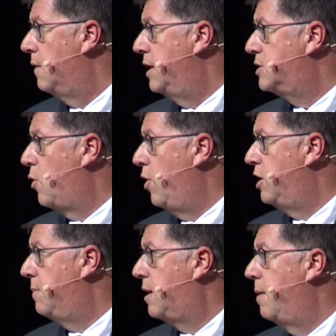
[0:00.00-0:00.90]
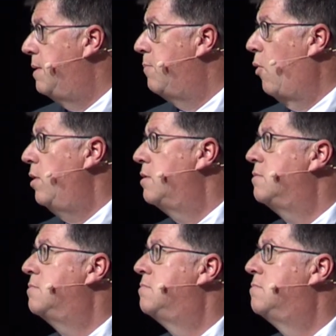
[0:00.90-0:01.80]
It's going to become
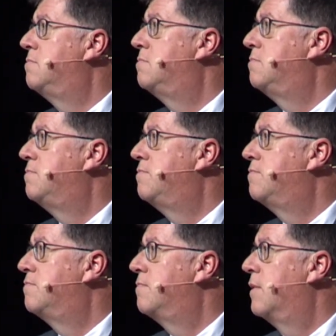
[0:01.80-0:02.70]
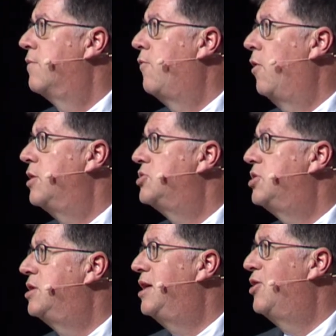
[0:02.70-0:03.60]
important for us
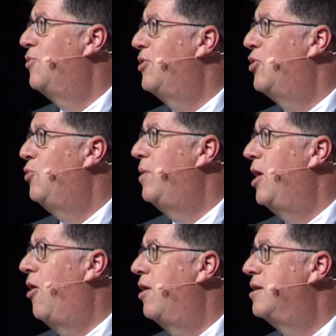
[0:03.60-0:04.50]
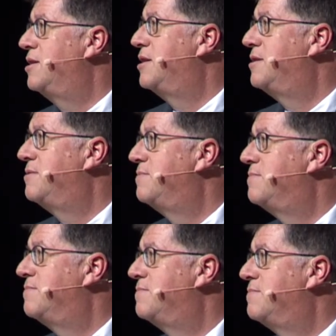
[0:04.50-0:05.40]
to deal with who we aren't
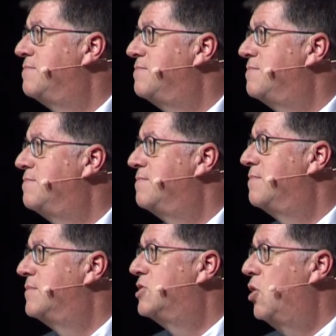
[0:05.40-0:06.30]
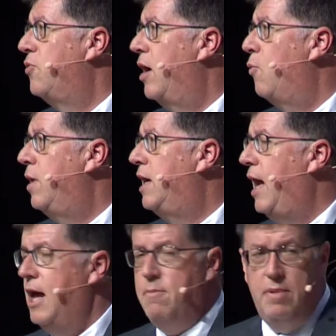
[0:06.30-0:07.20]
so that we
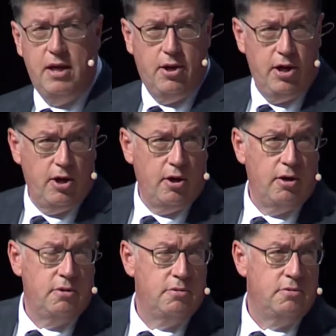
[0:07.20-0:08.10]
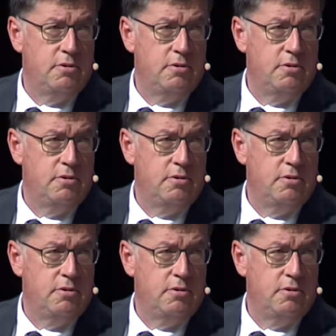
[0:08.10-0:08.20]
can be clear